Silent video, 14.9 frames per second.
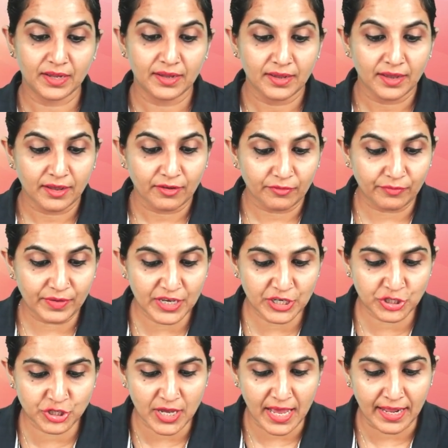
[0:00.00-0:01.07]
She
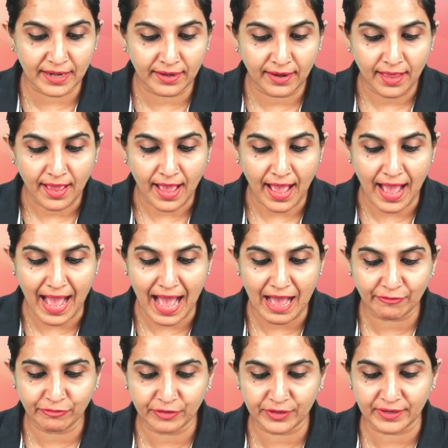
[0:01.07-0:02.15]
shall have
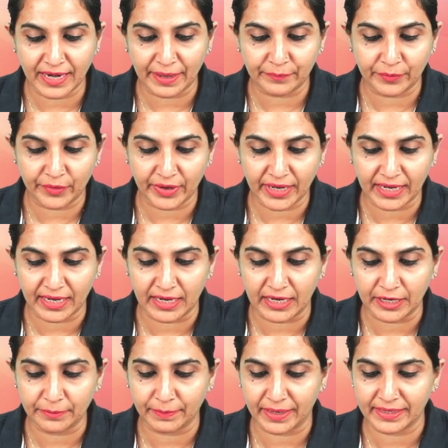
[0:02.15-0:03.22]
her library
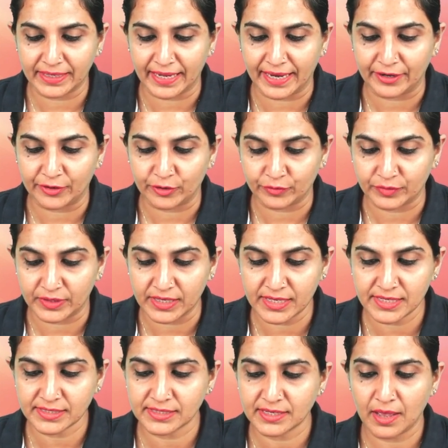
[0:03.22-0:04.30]
card by the end of
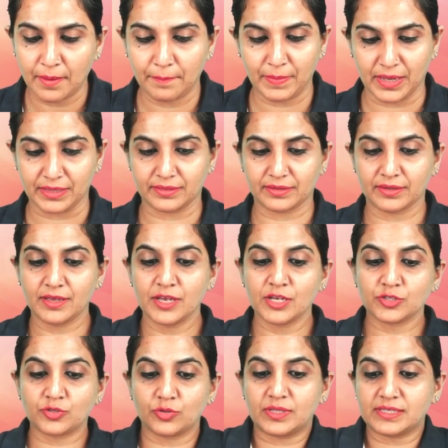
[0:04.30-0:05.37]
this month.
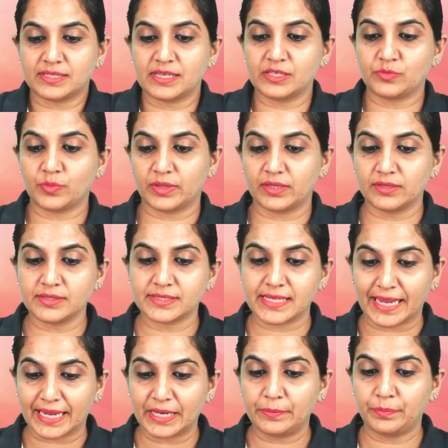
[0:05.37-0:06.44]
So this is with the
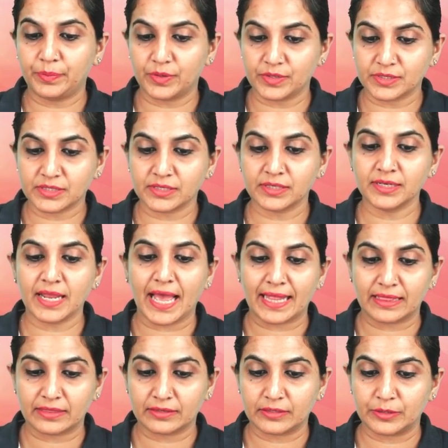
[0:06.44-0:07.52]
second person and
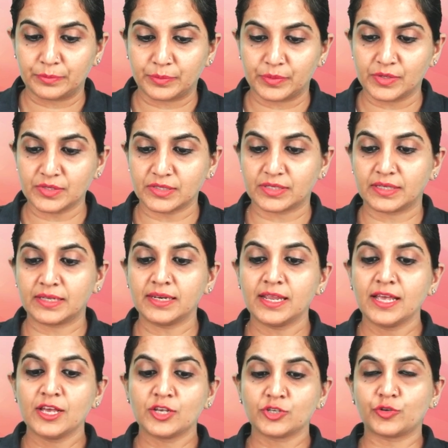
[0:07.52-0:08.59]
third person.
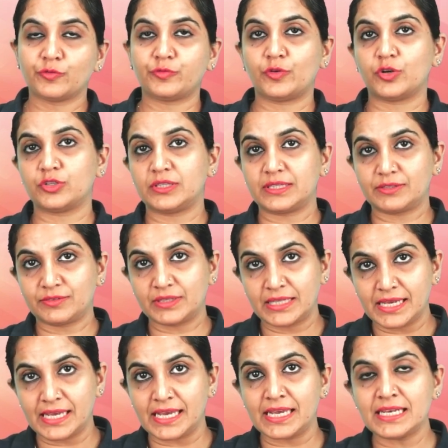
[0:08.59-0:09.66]
So for
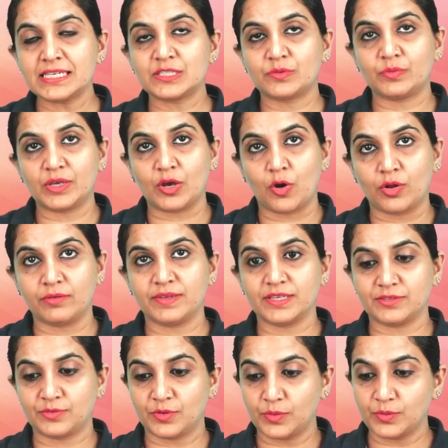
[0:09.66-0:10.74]
these, we
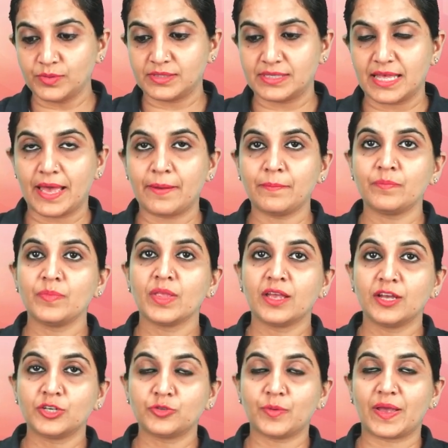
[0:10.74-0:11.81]
always use them
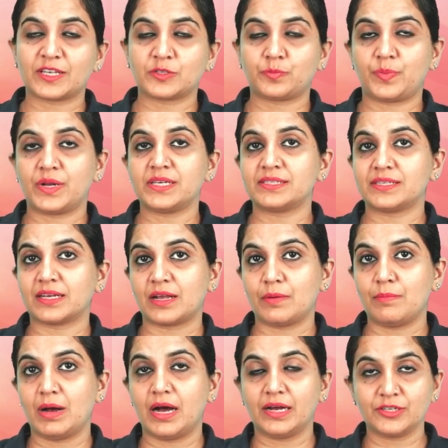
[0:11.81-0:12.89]
to express a
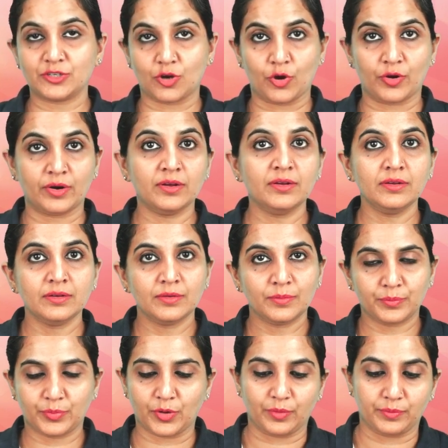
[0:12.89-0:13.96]
command or a
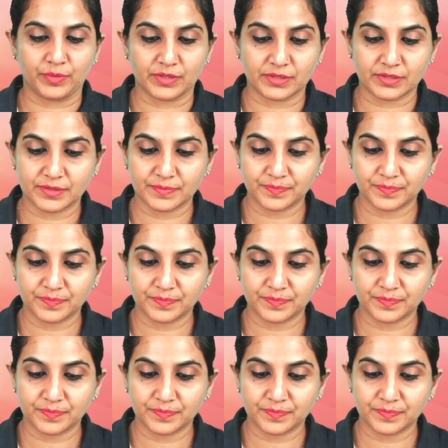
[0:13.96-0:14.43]
promise.